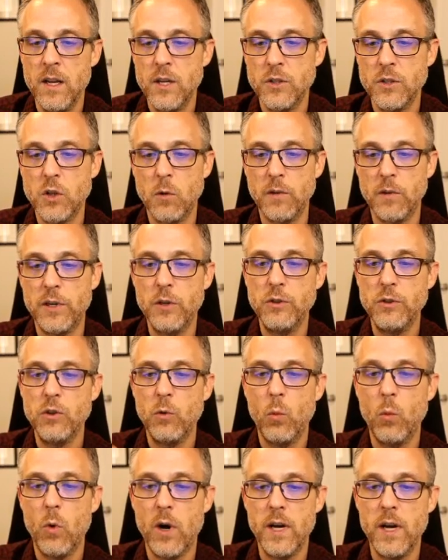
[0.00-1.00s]
so
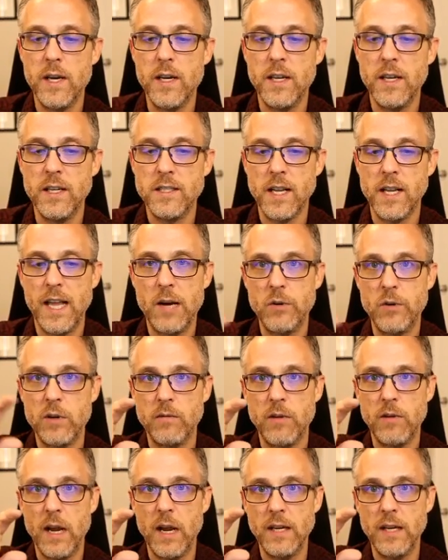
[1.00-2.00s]
reducer 1 is allowed to
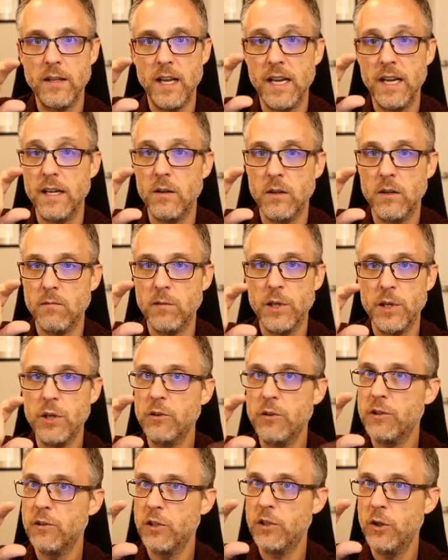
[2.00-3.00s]
write, and
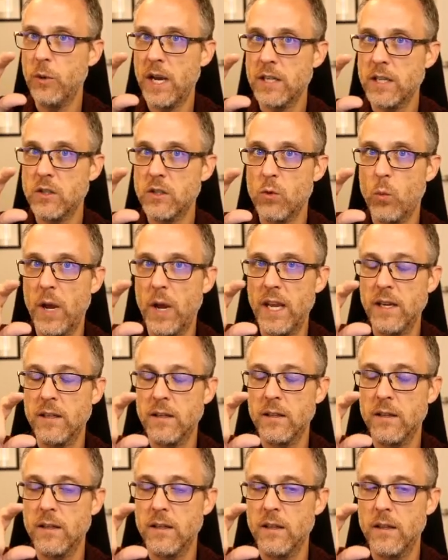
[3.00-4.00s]
reducer 2 has to wait.